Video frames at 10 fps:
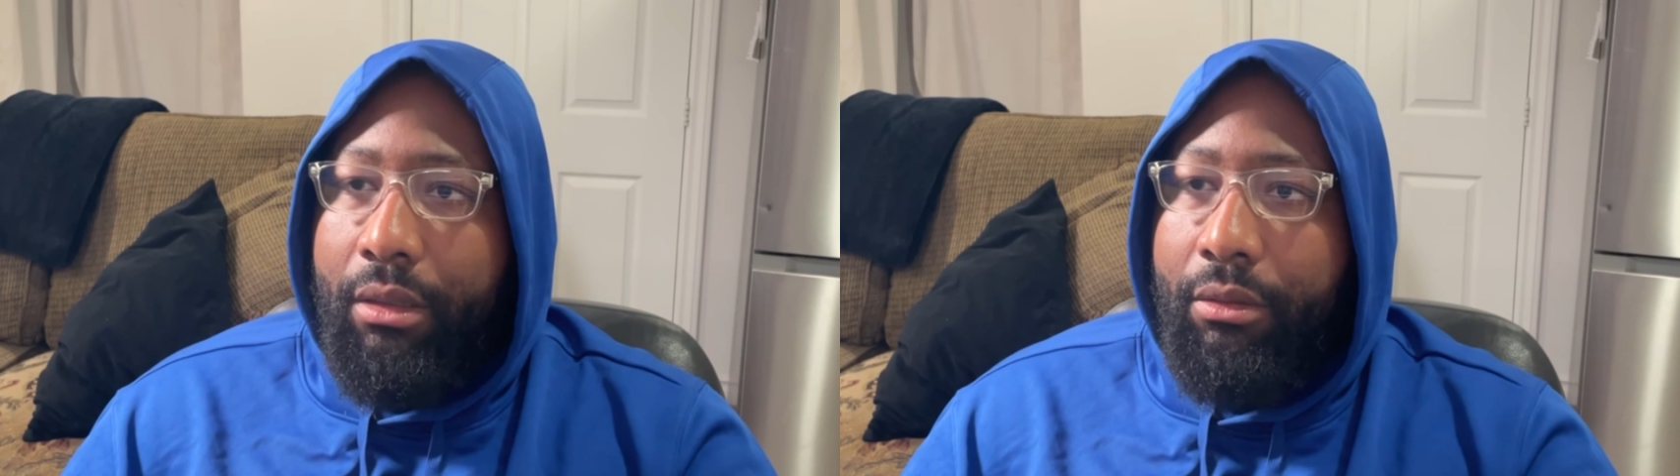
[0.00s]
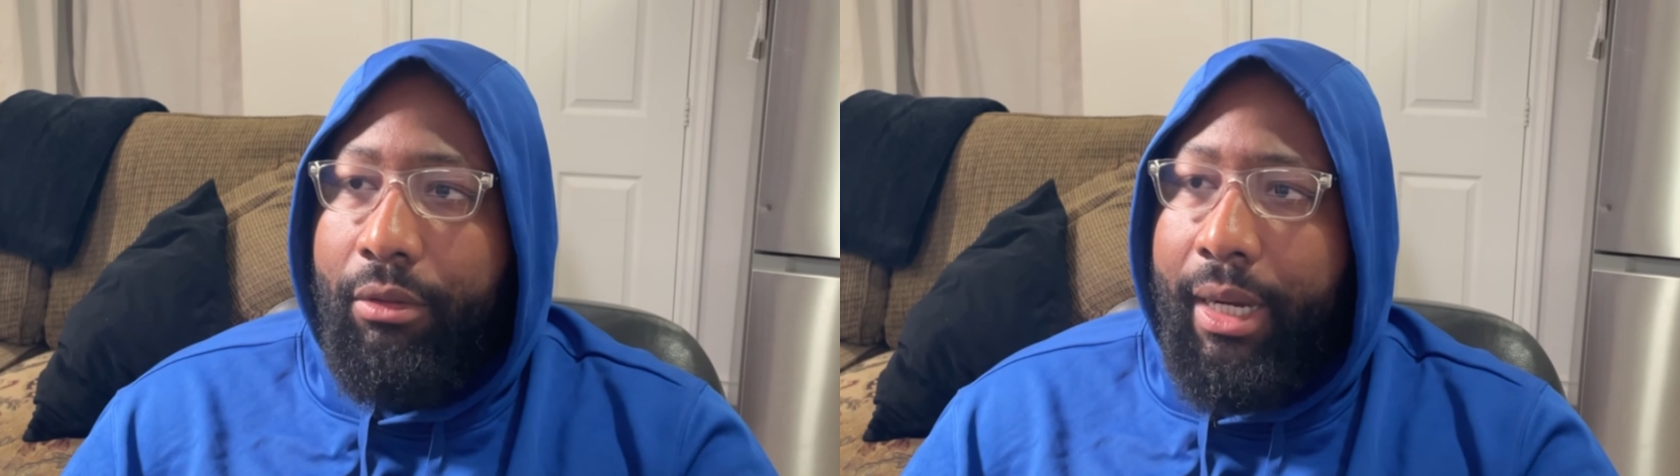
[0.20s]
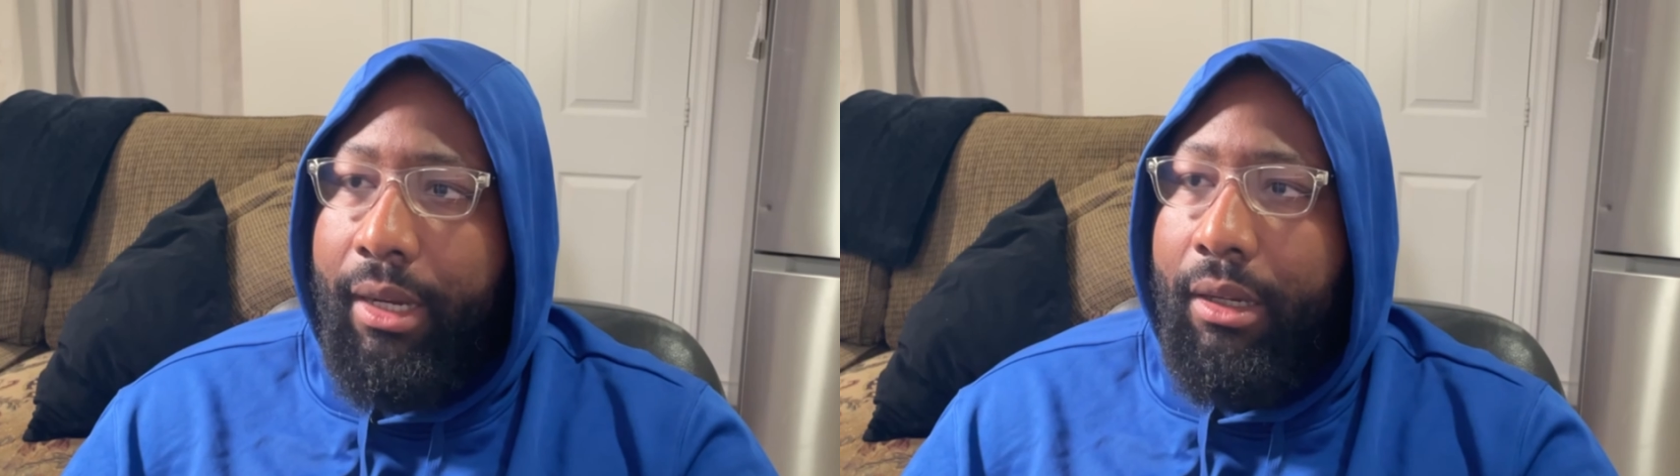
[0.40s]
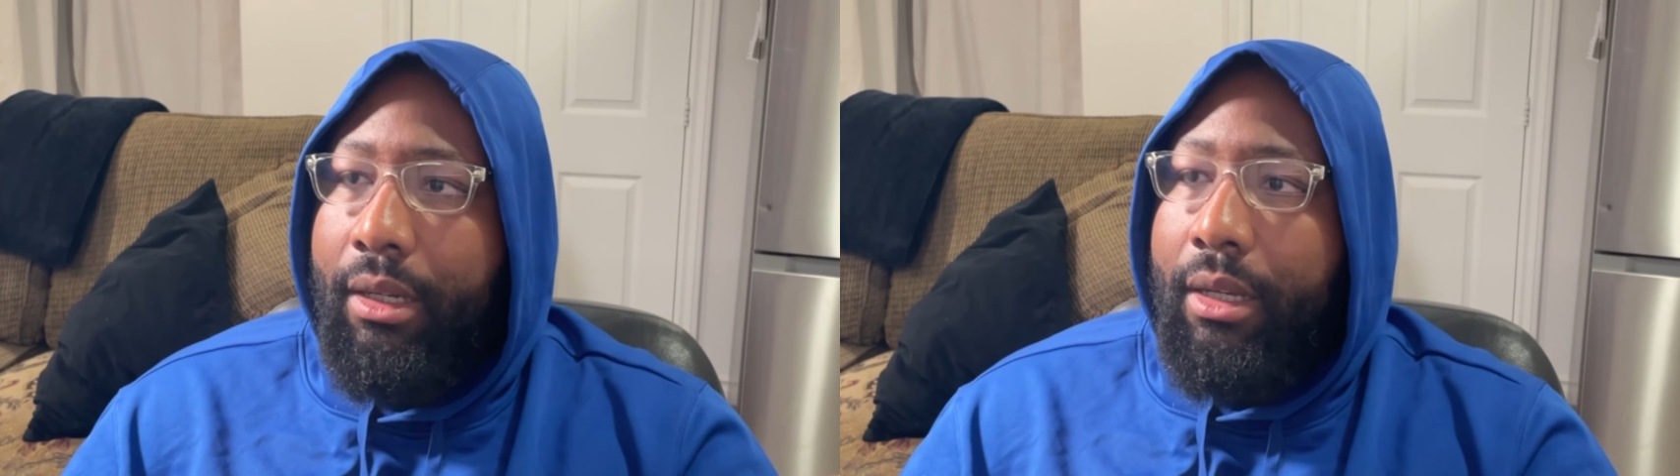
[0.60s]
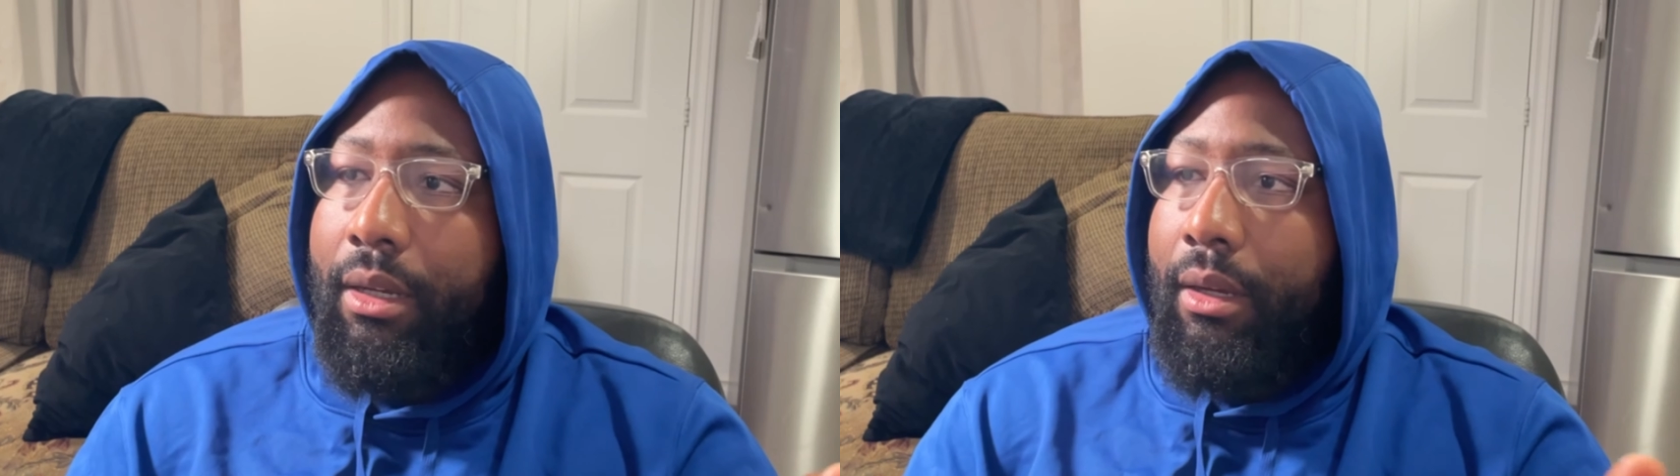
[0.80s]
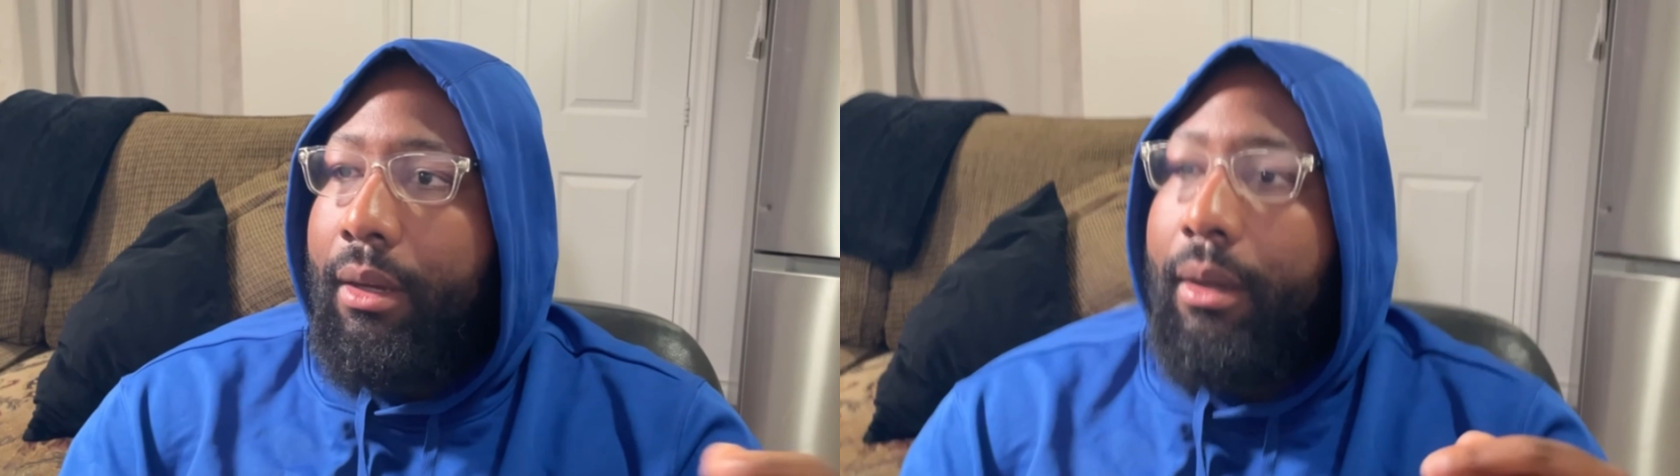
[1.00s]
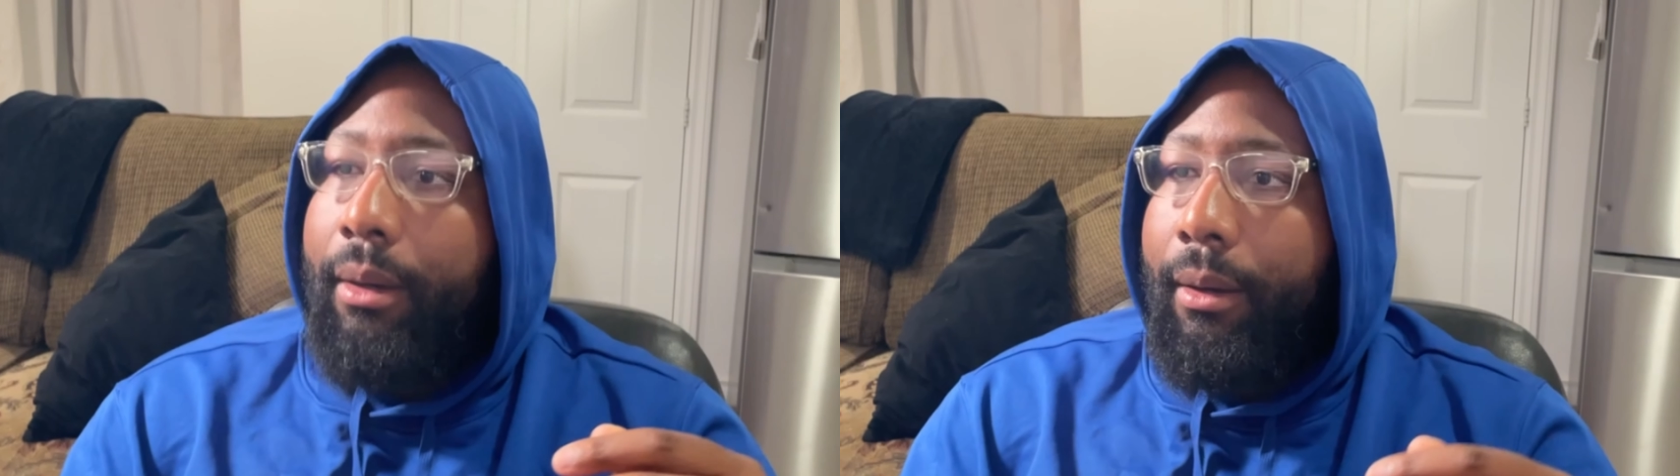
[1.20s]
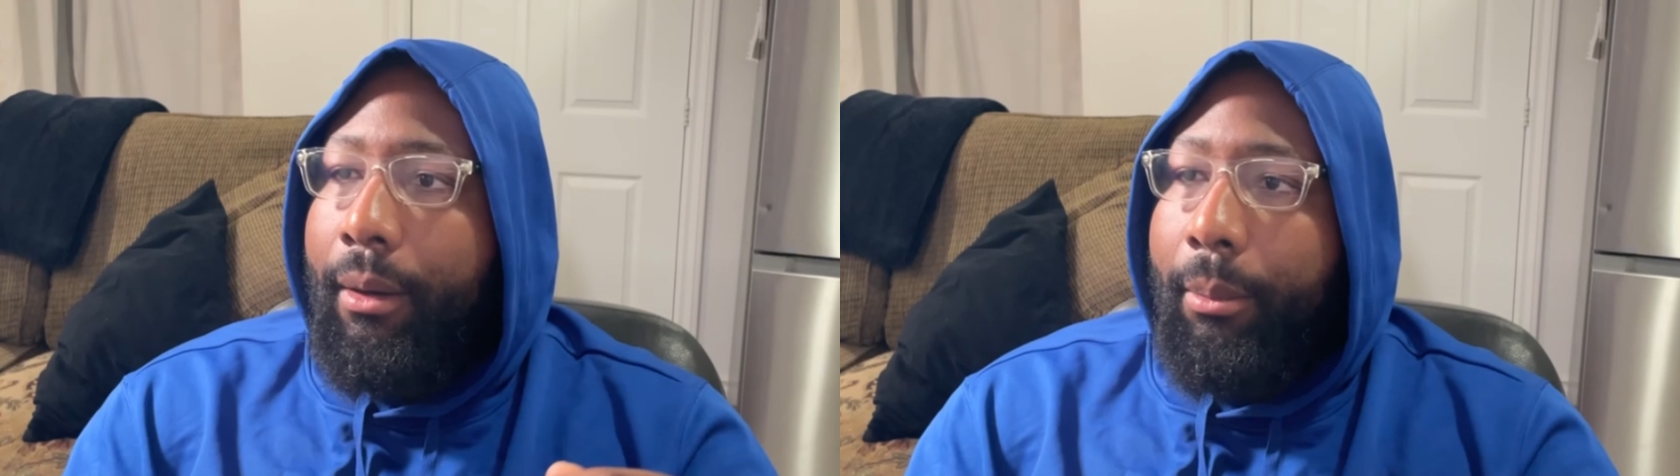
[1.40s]
Right?
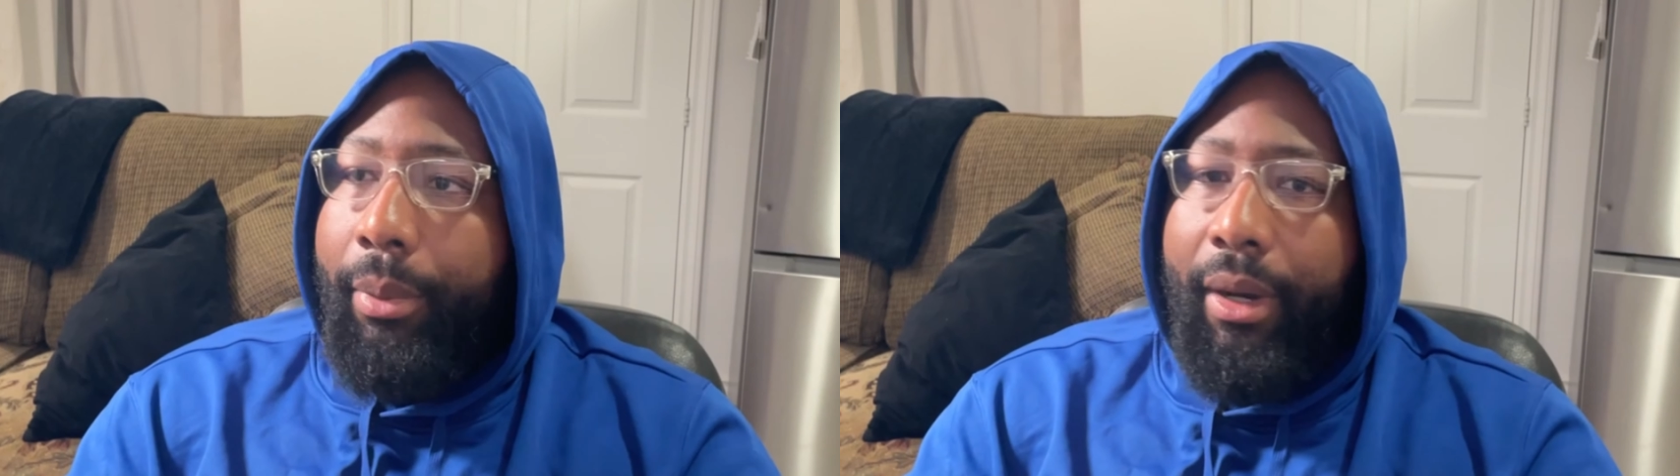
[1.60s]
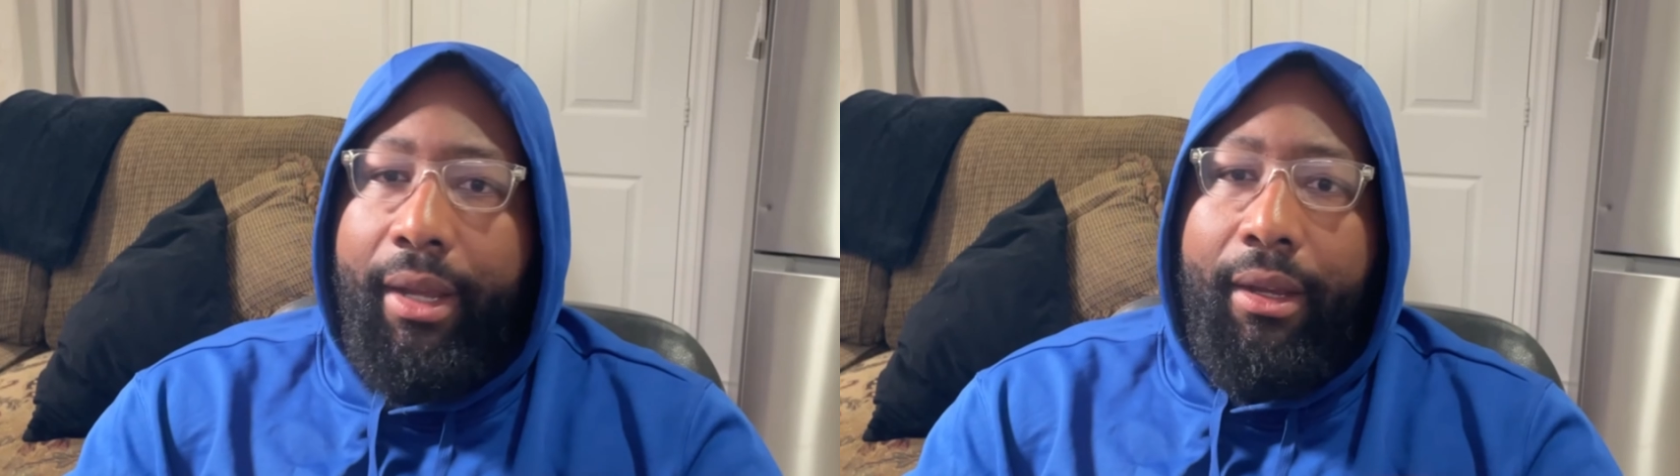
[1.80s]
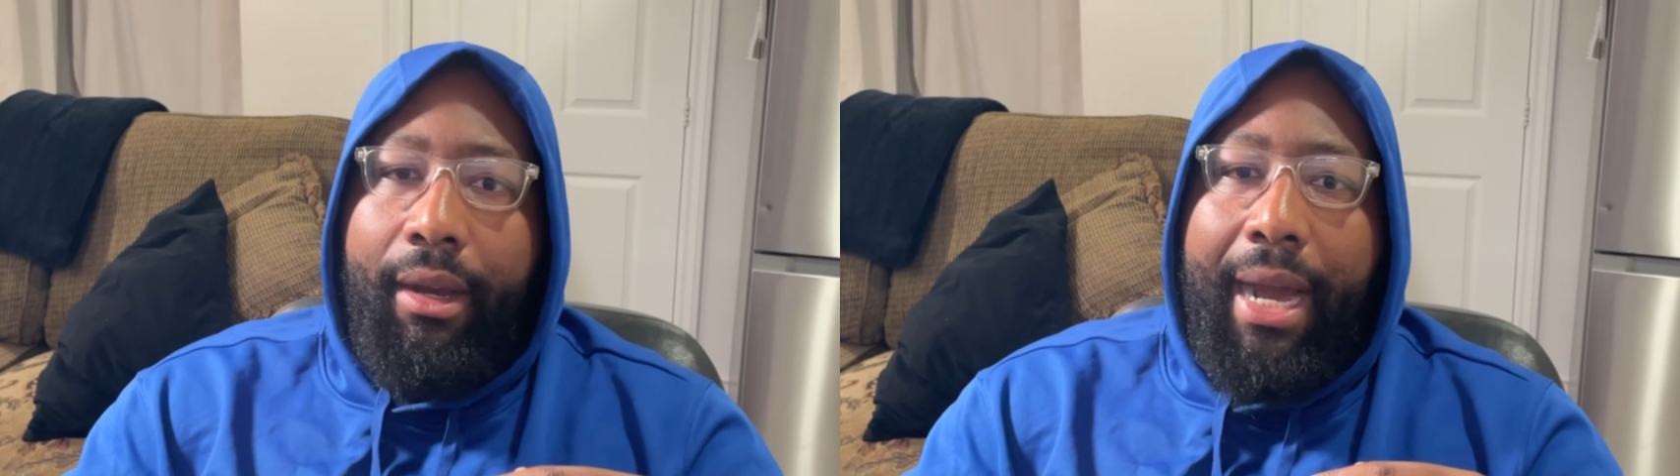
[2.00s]
But